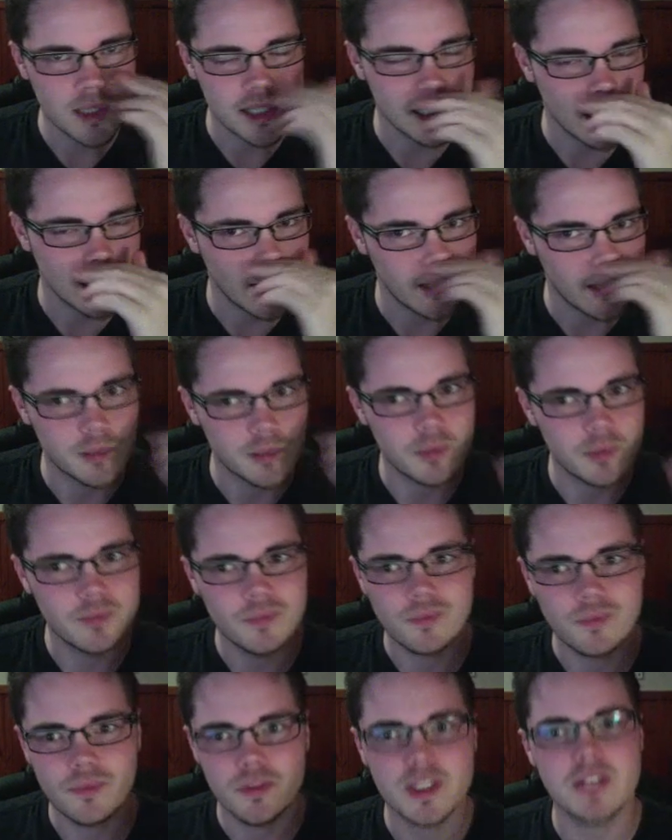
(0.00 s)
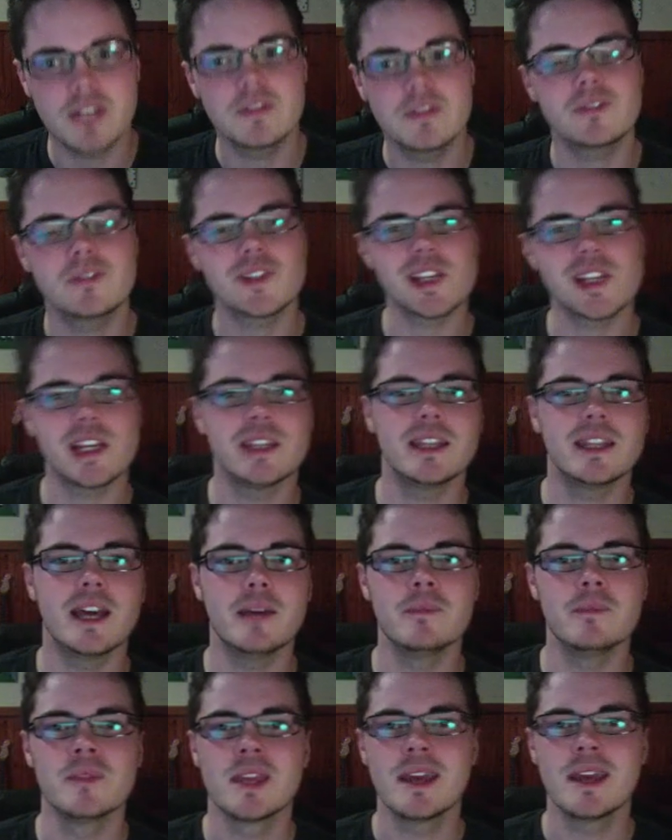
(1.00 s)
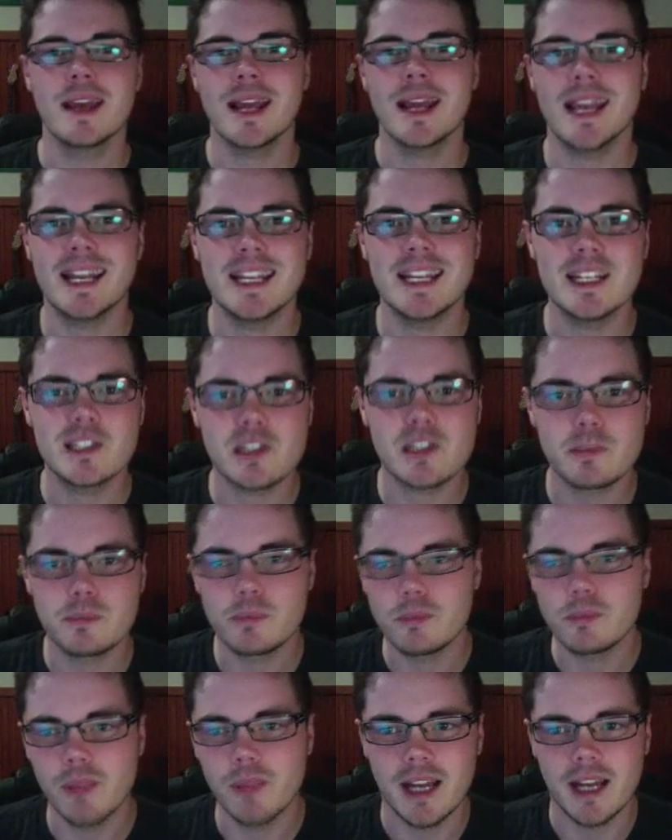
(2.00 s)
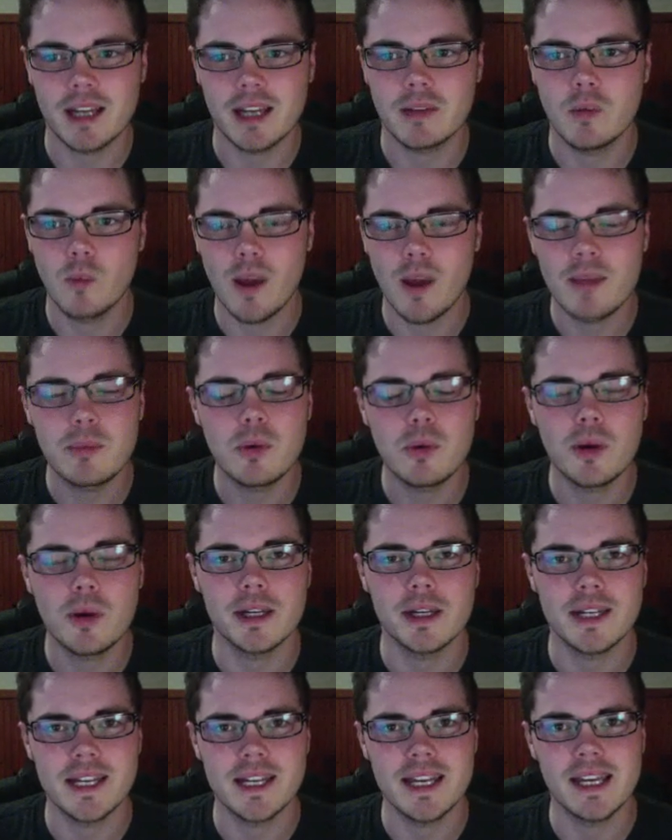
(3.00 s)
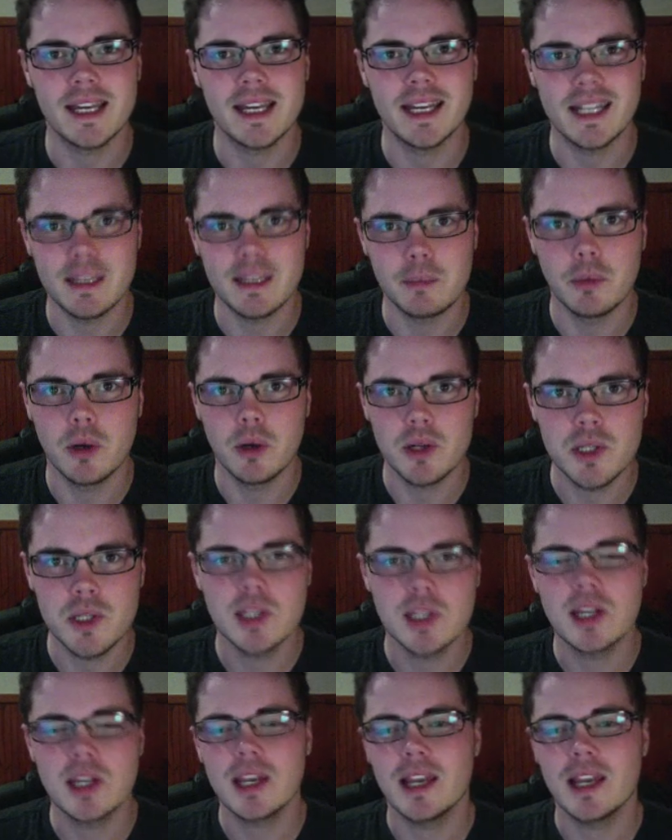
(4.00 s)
The devs have said that any like waypoint near any boss